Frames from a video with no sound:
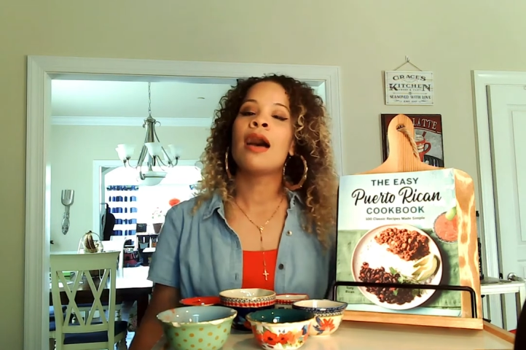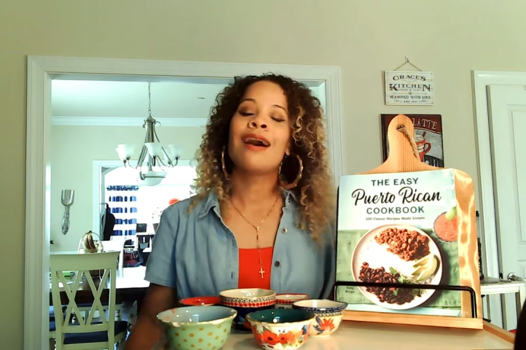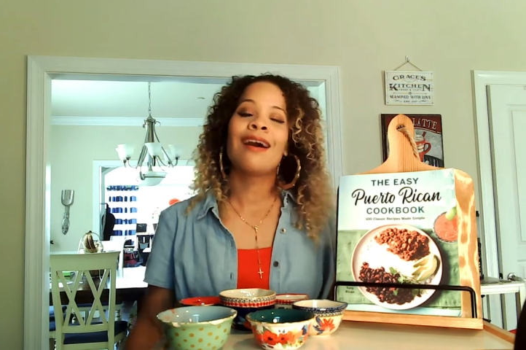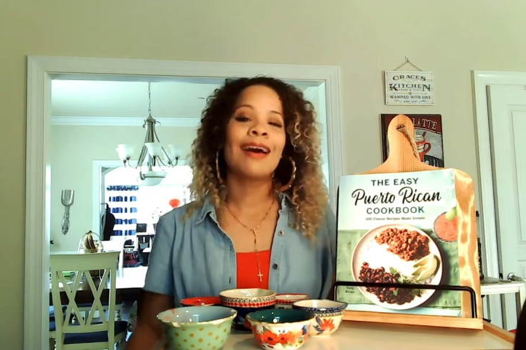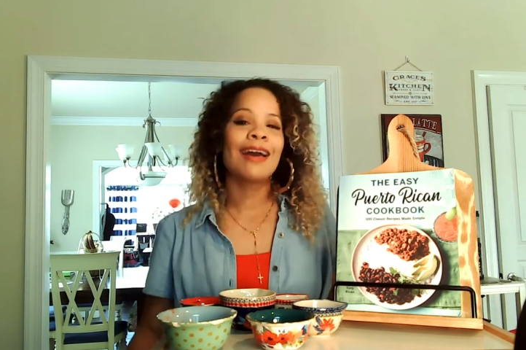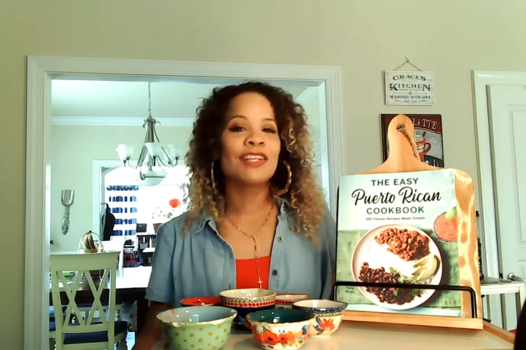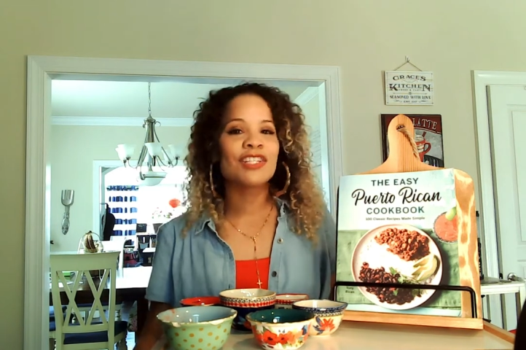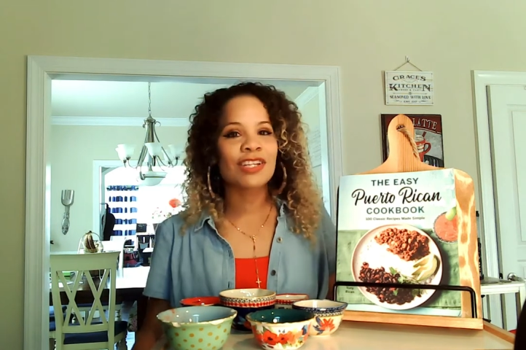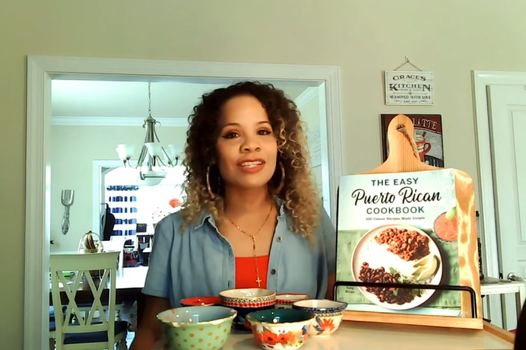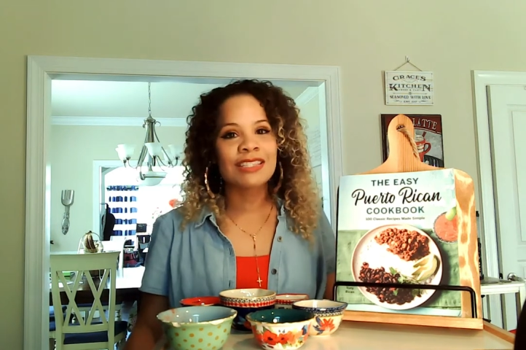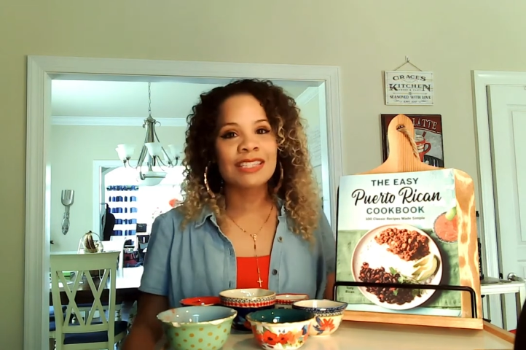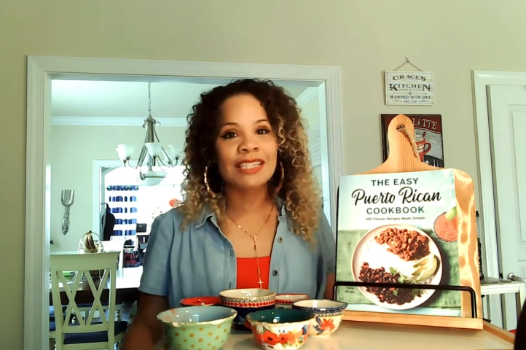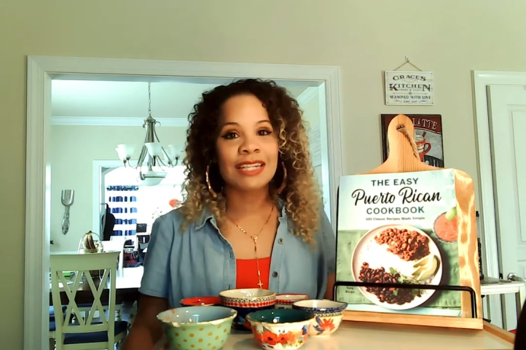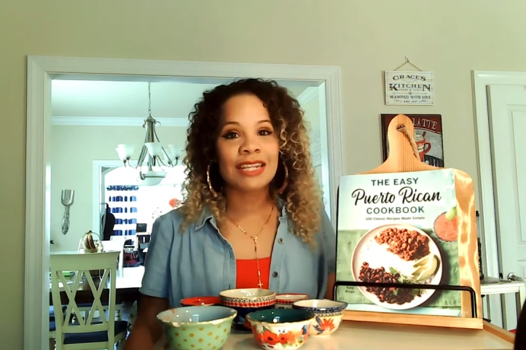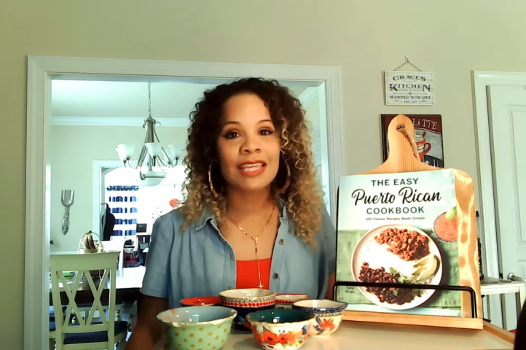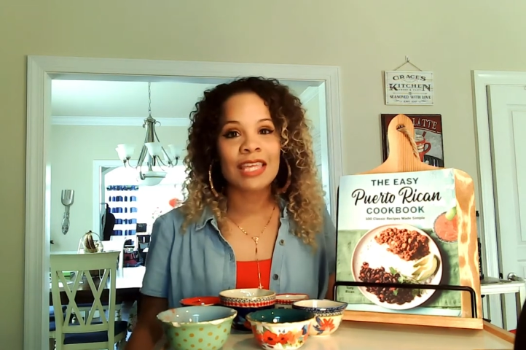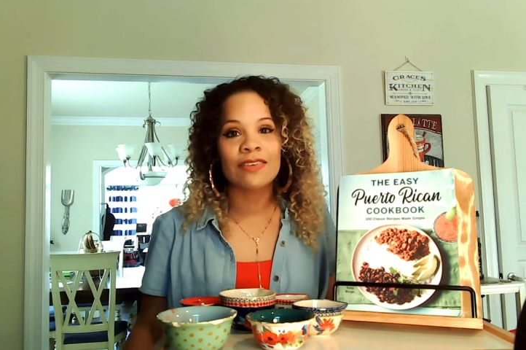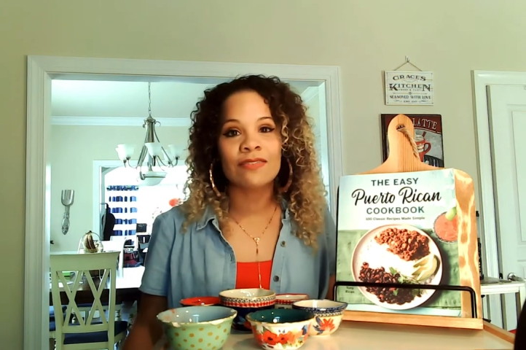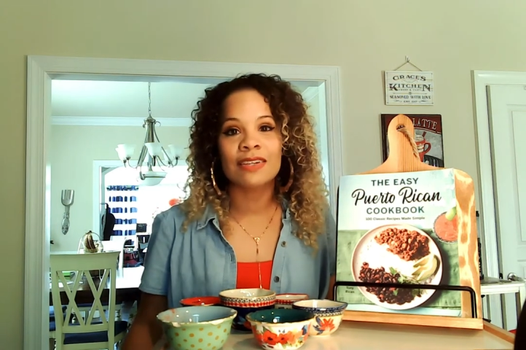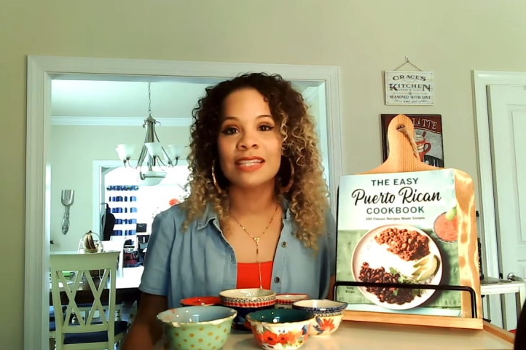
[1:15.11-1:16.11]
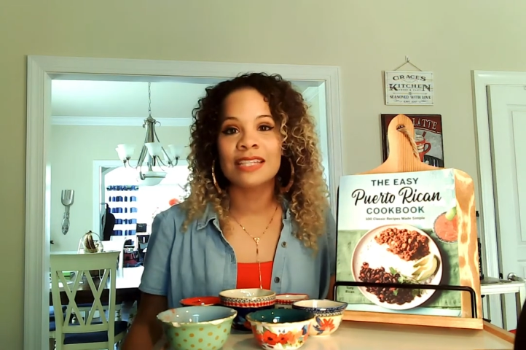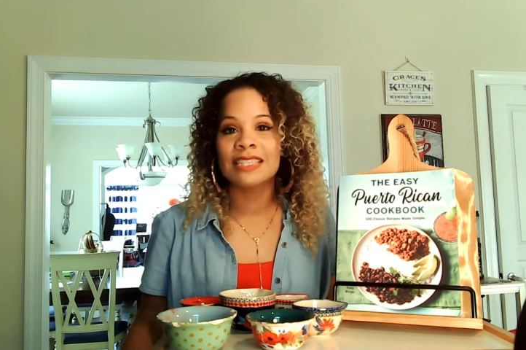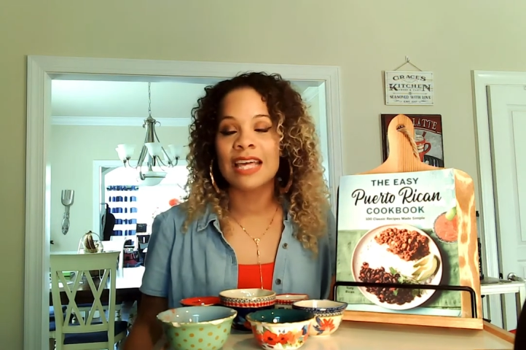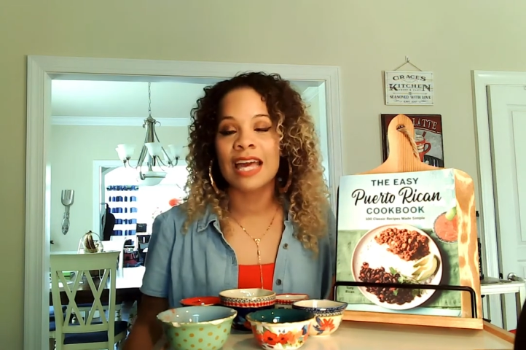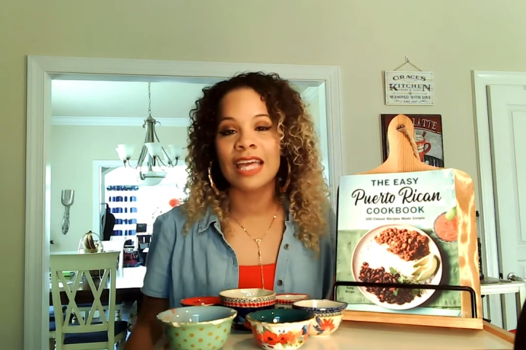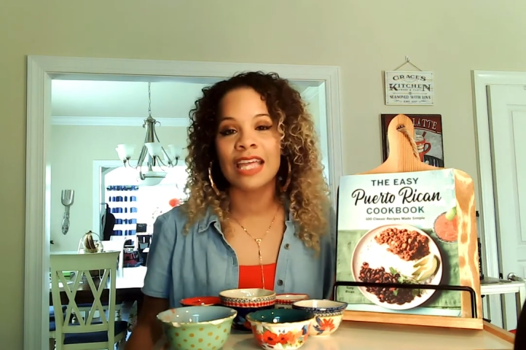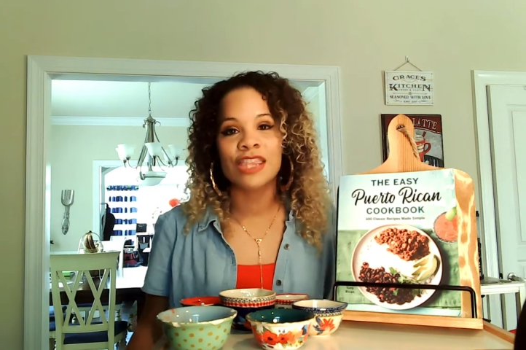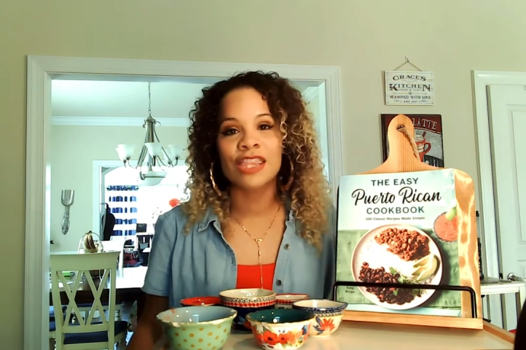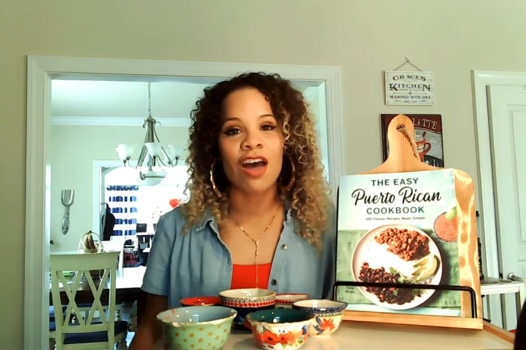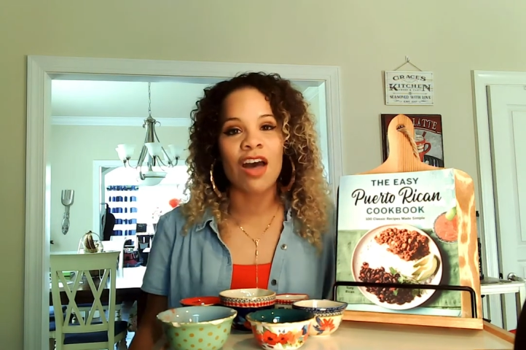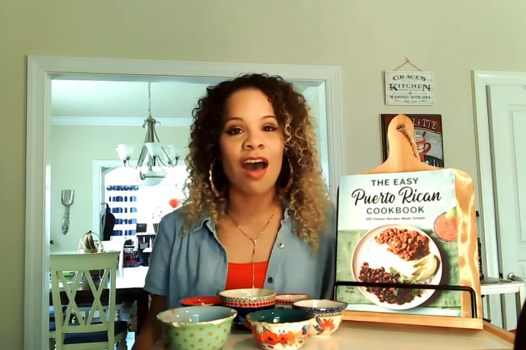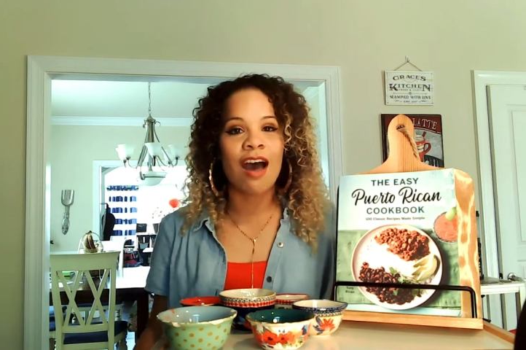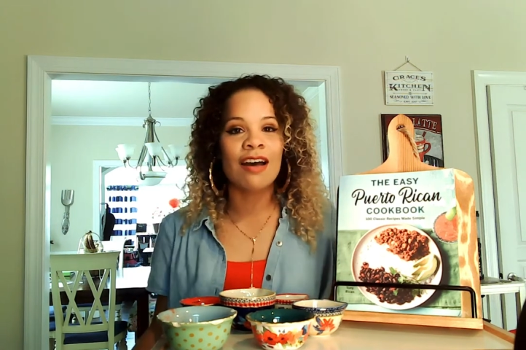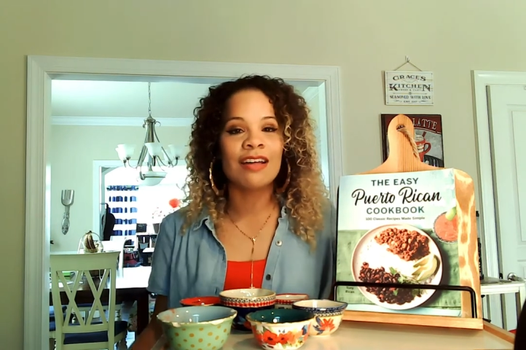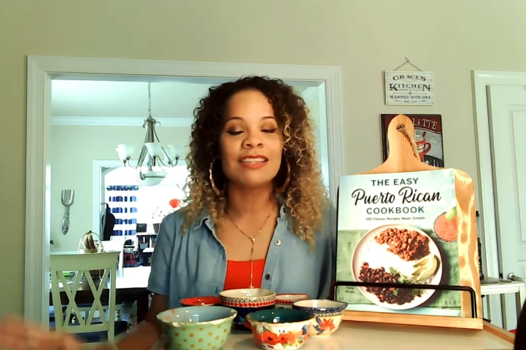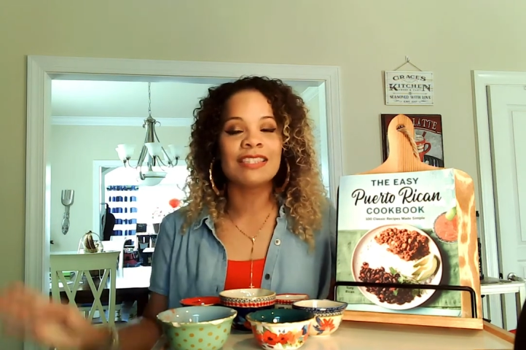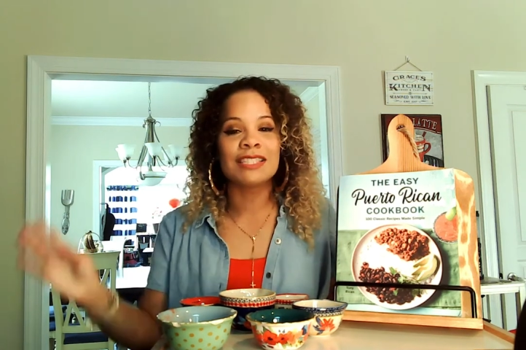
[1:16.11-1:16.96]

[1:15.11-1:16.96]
I just didn't give it a second thought,